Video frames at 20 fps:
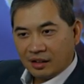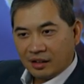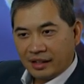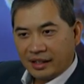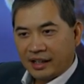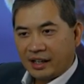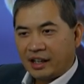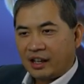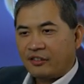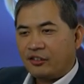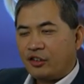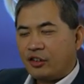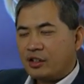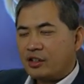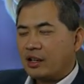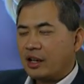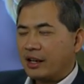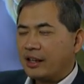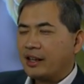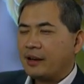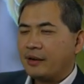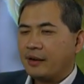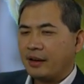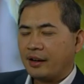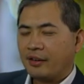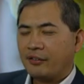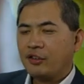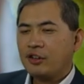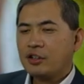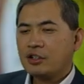Yeah, I've heard. Yeah,
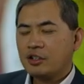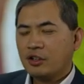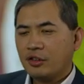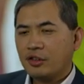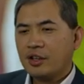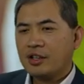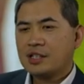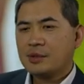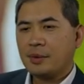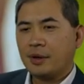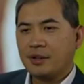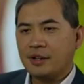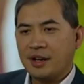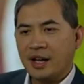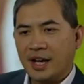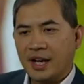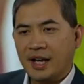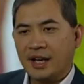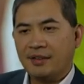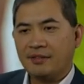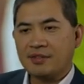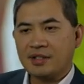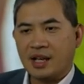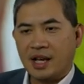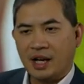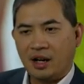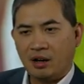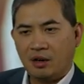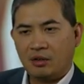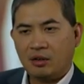I've heard good things about Knives
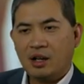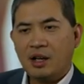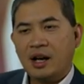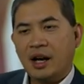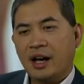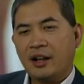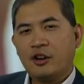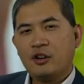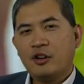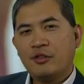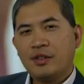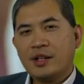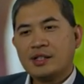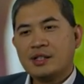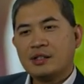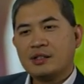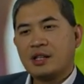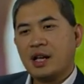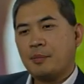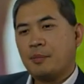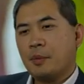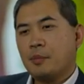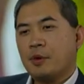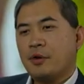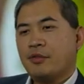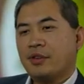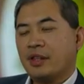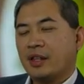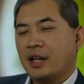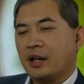Out. I don't know if that's the type of
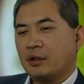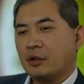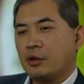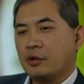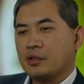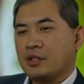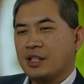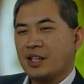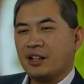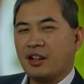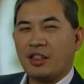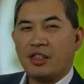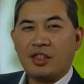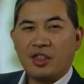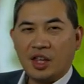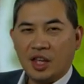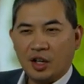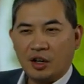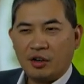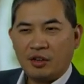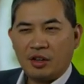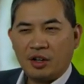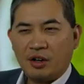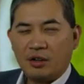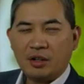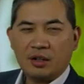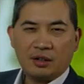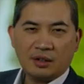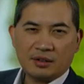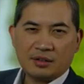movie that I'd go see at a theater, though.
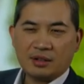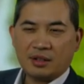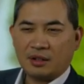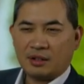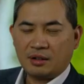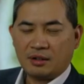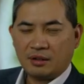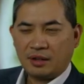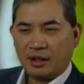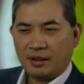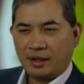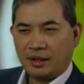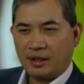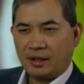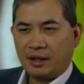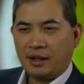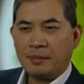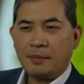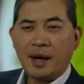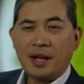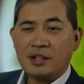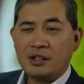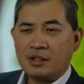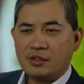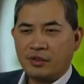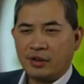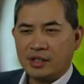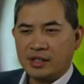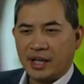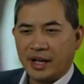You know, it's like I, I imagine it's
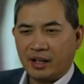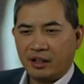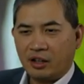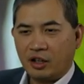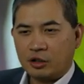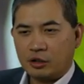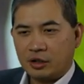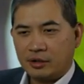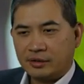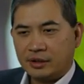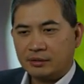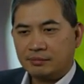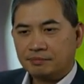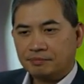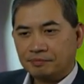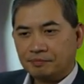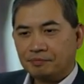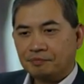very dialogue driven.